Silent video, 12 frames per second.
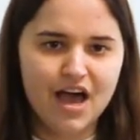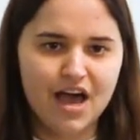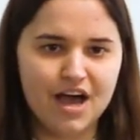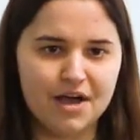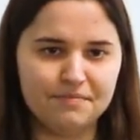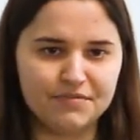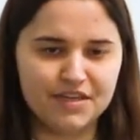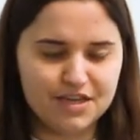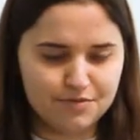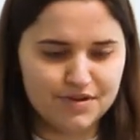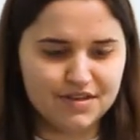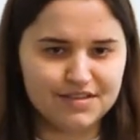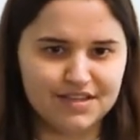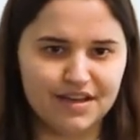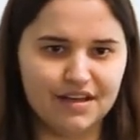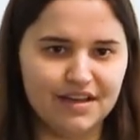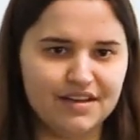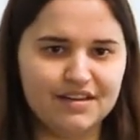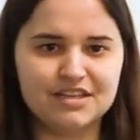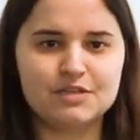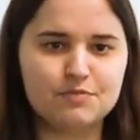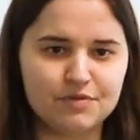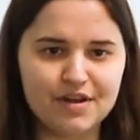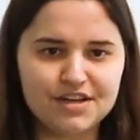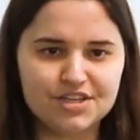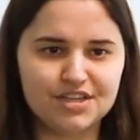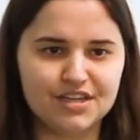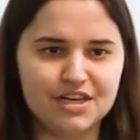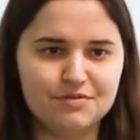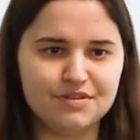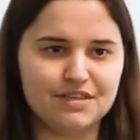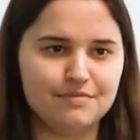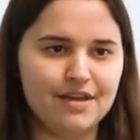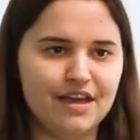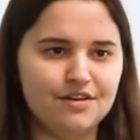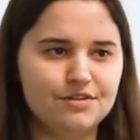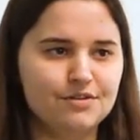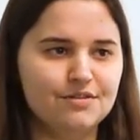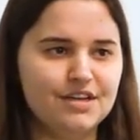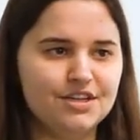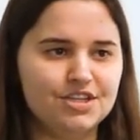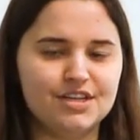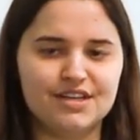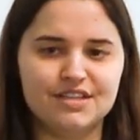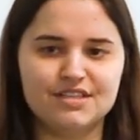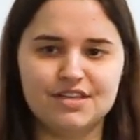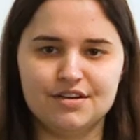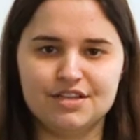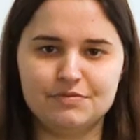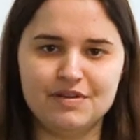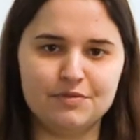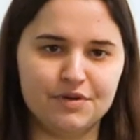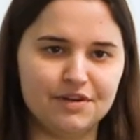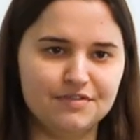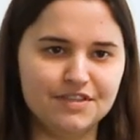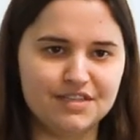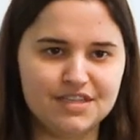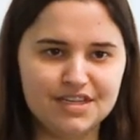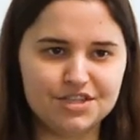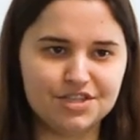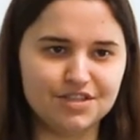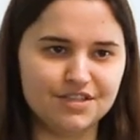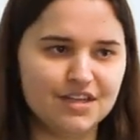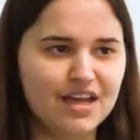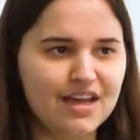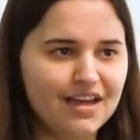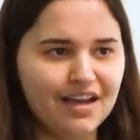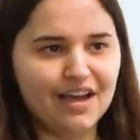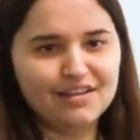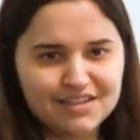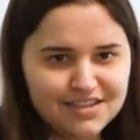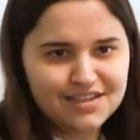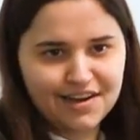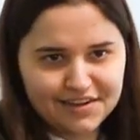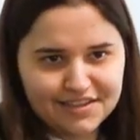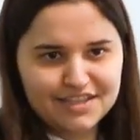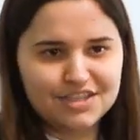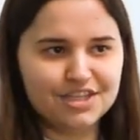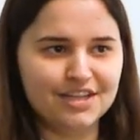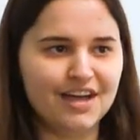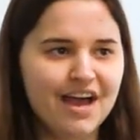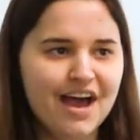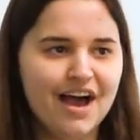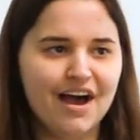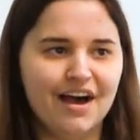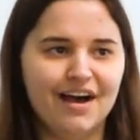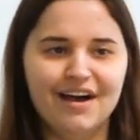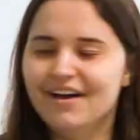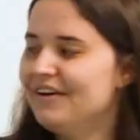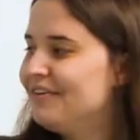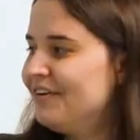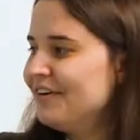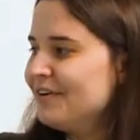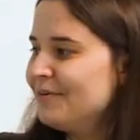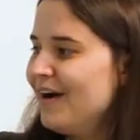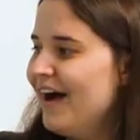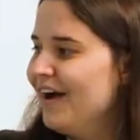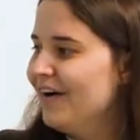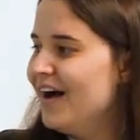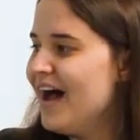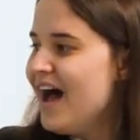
Um, he was uh, an inspiration. He was the man who Nietzsche considered to be one of his teachers, at least young Nietzsche. Uh, for a while.